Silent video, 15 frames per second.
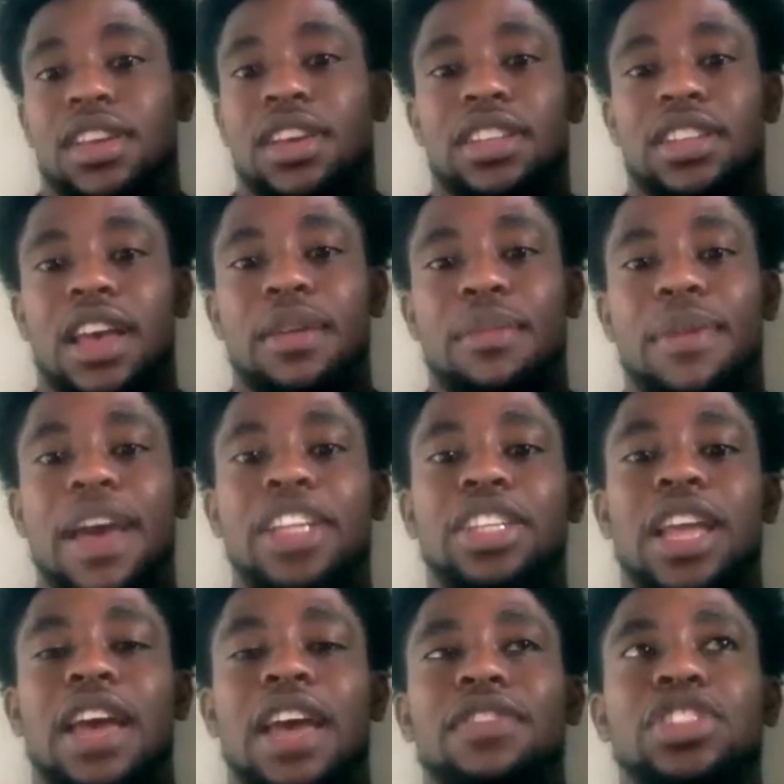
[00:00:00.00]
I imagine
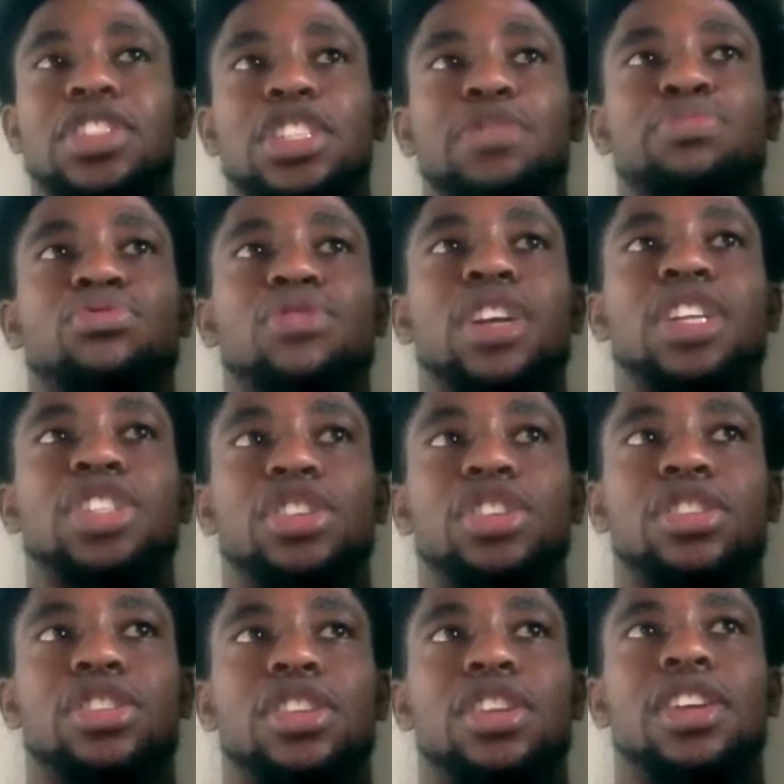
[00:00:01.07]
having such
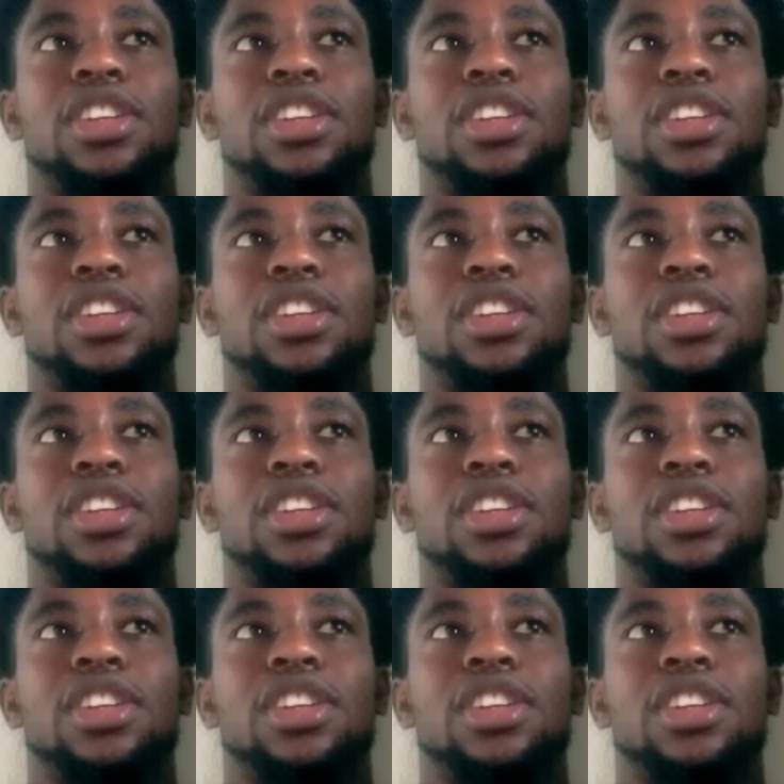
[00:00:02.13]
pressure